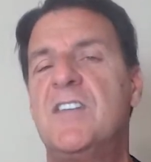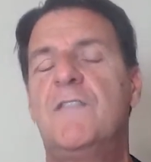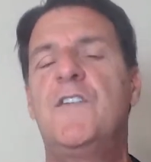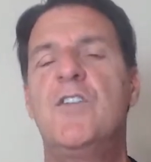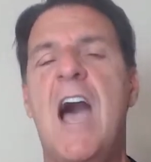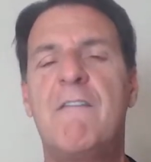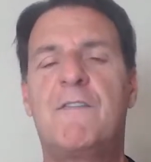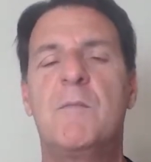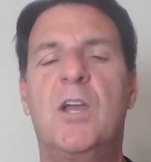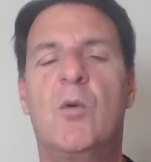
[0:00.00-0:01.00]
And if you're
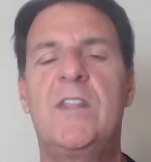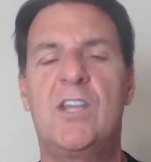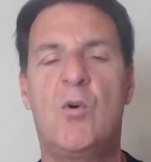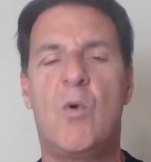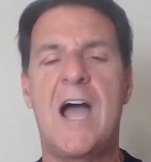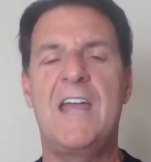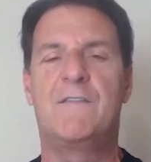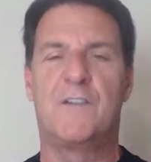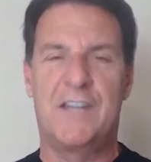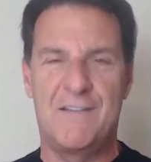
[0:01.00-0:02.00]
not familiar with the Hawaiian
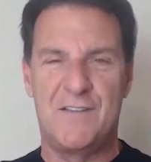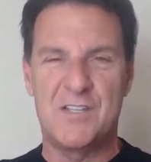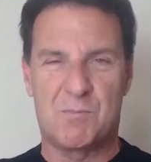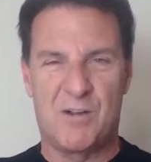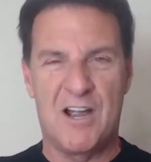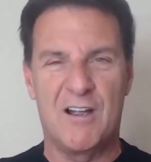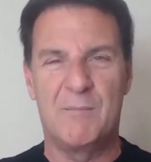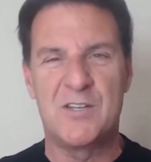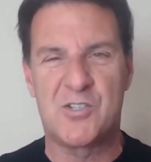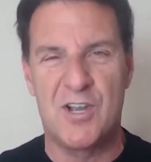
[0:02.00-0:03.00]
forgiveness prayer,
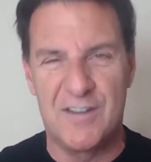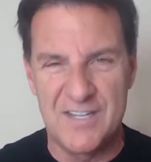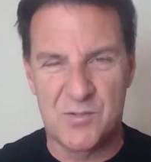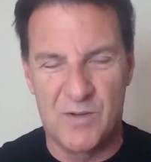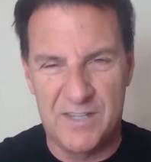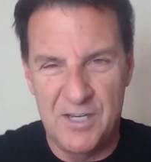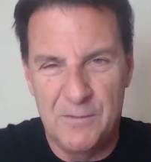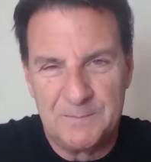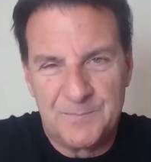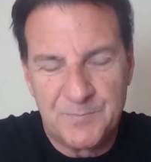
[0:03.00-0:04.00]
I'm going to share this with you.